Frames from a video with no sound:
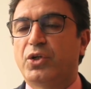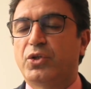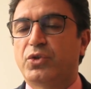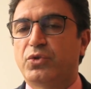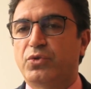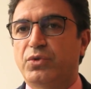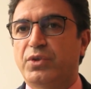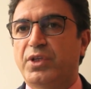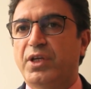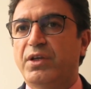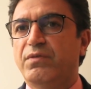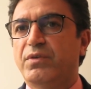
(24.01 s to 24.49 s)

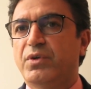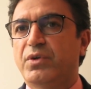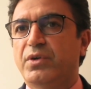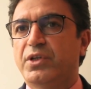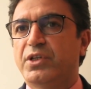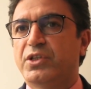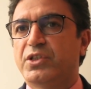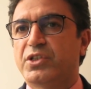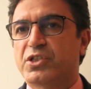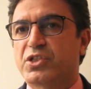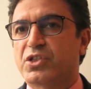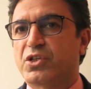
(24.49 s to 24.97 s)
Today, we're going
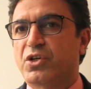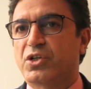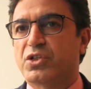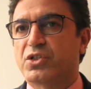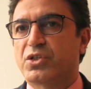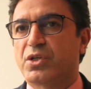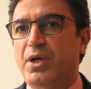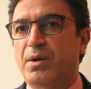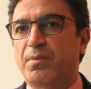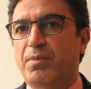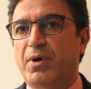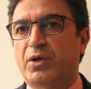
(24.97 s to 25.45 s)
to
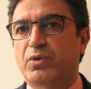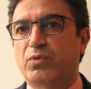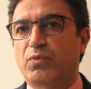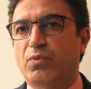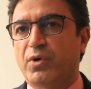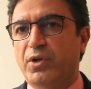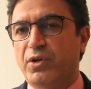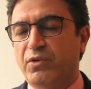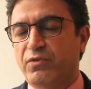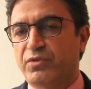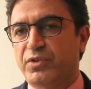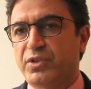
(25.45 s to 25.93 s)
discuss about
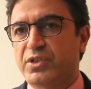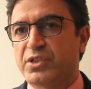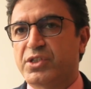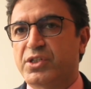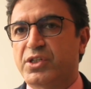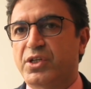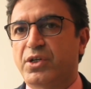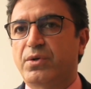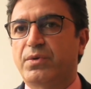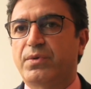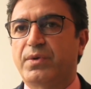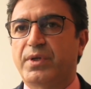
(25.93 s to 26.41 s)
one of these
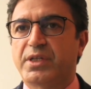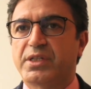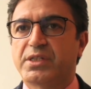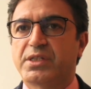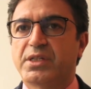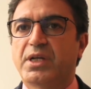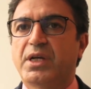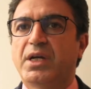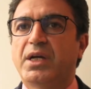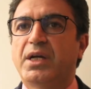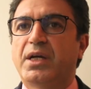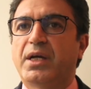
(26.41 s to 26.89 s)

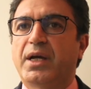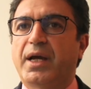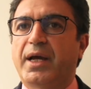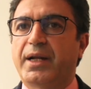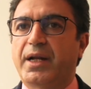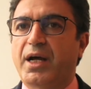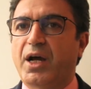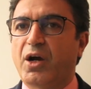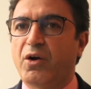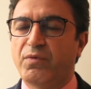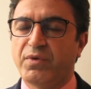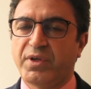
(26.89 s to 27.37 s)
theories and
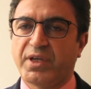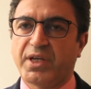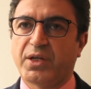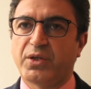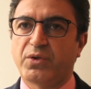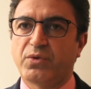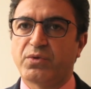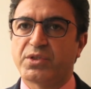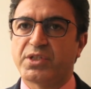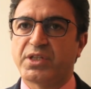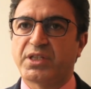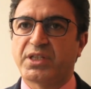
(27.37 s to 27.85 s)
how we can
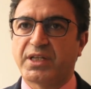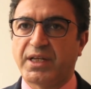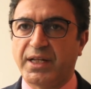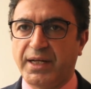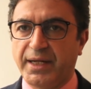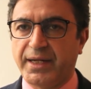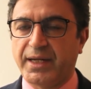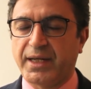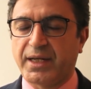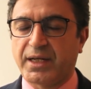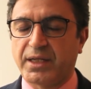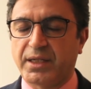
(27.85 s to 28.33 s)
use it
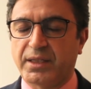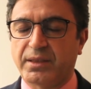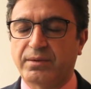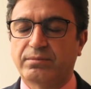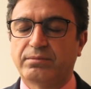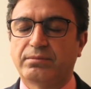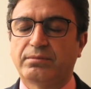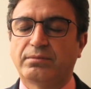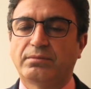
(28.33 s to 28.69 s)
clinically.